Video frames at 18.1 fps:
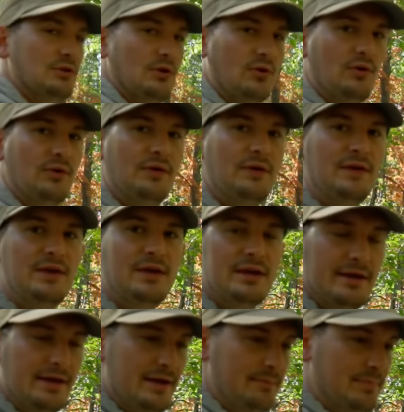hole
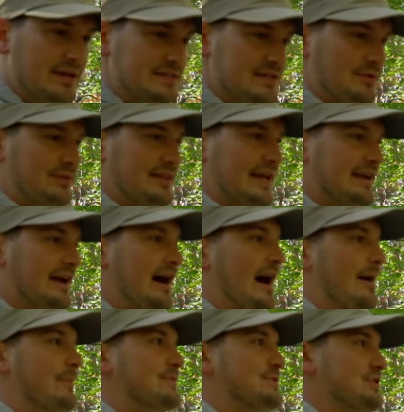because I would like an
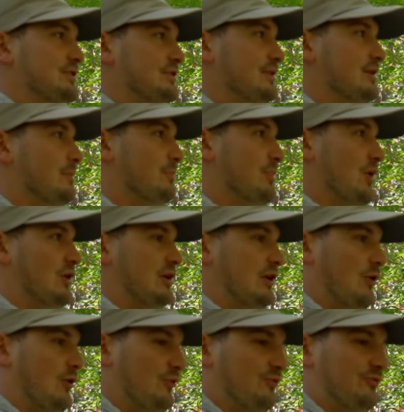opportunity to birdie
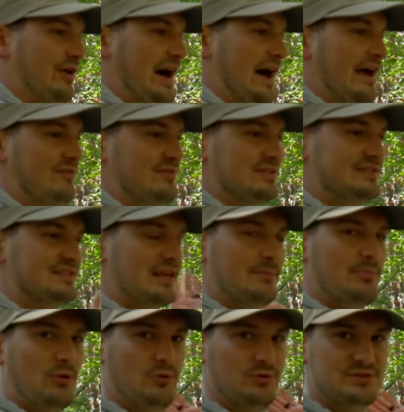hole five to
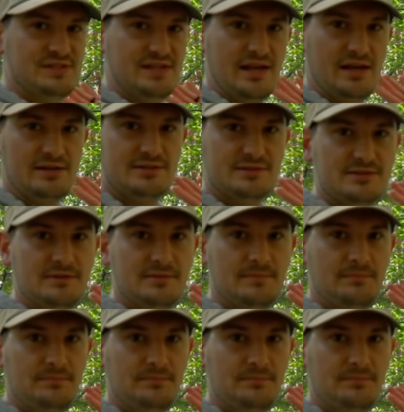skip hole six.